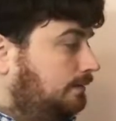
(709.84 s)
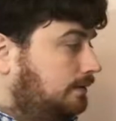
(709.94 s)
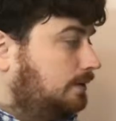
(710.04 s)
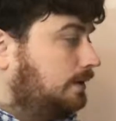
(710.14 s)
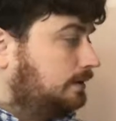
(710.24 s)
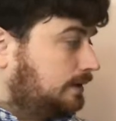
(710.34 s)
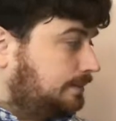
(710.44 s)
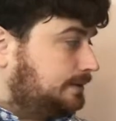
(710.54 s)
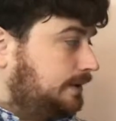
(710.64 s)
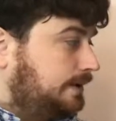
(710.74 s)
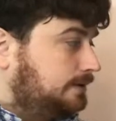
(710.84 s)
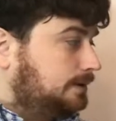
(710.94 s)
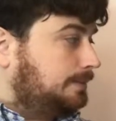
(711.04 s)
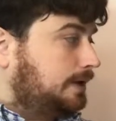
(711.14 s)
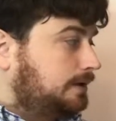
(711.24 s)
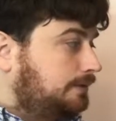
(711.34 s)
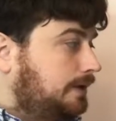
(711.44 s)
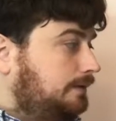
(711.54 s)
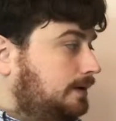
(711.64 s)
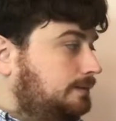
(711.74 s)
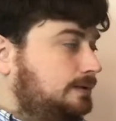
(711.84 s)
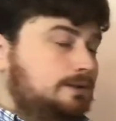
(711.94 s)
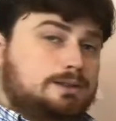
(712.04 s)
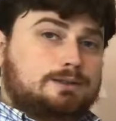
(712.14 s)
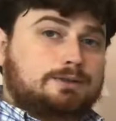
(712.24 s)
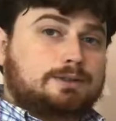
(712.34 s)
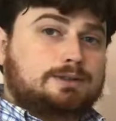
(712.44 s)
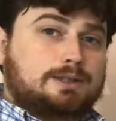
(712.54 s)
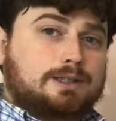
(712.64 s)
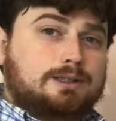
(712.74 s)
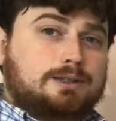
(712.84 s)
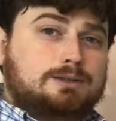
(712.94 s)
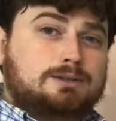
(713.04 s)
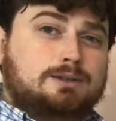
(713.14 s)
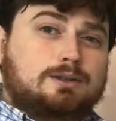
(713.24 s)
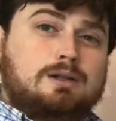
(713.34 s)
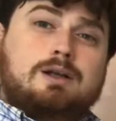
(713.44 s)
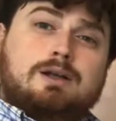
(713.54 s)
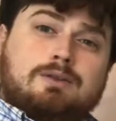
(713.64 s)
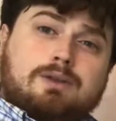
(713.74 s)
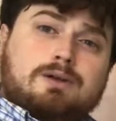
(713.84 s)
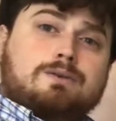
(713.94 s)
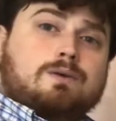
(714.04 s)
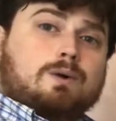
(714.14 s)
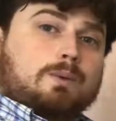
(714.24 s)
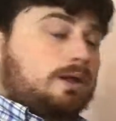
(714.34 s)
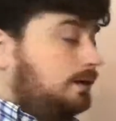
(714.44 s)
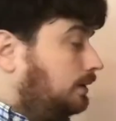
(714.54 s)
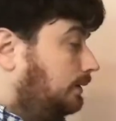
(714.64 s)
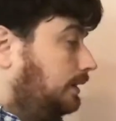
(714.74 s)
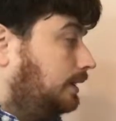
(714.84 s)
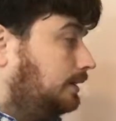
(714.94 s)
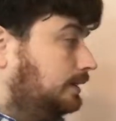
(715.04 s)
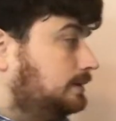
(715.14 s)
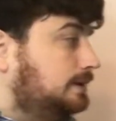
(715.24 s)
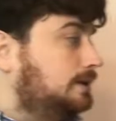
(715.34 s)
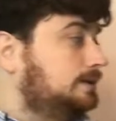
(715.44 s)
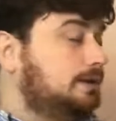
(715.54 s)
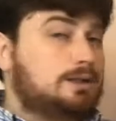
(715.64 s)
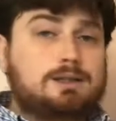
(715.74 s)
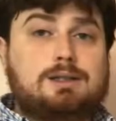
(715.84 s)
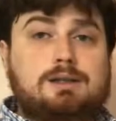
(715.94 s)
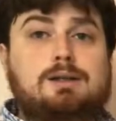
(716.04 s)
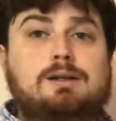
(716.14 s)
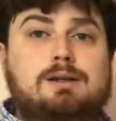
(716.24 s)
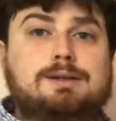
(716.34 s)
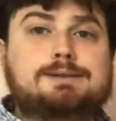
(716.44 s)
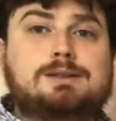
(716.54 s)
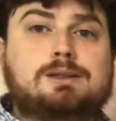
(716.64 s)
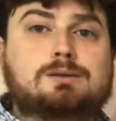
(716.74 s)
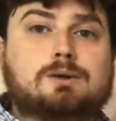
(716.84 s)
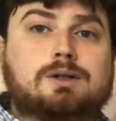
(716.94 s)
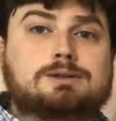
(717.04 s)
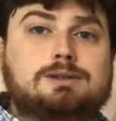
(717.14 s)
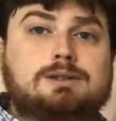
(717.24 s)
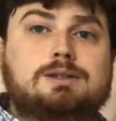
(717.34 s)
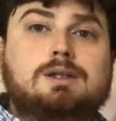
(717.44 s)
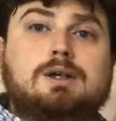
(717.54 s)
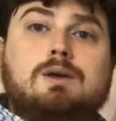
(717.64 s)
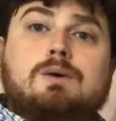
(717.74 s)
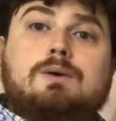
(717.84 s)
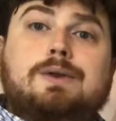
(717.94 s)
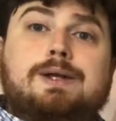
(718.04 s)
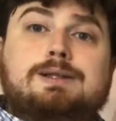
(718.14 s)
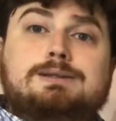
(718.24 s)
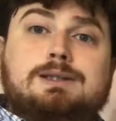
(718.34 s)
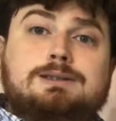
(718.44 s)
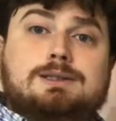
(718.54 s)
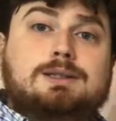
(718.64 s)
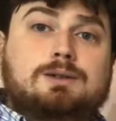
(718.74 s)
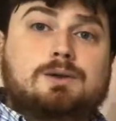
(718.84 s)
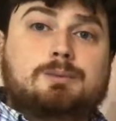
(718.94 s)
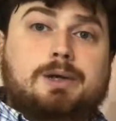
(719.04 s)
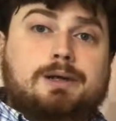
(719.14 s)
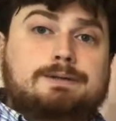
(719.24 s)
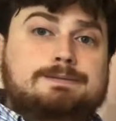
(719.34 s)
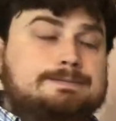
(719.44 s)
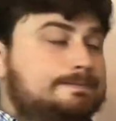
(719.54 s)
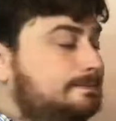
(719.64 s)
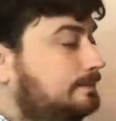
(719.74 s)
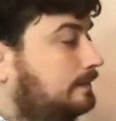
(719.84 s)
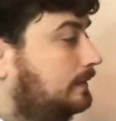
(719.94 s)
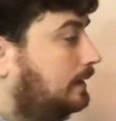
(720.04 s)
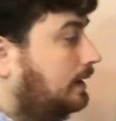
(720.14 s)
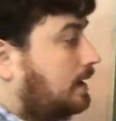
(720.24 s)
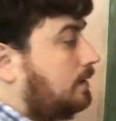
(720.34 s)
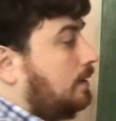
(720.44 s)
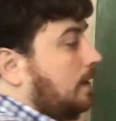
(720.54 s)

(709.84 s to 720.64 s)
4 times an integer minus 5 times an integer is again an integer. Therefore, we can note that this is indeed in z cross z, or that is, it is in the domain. Now,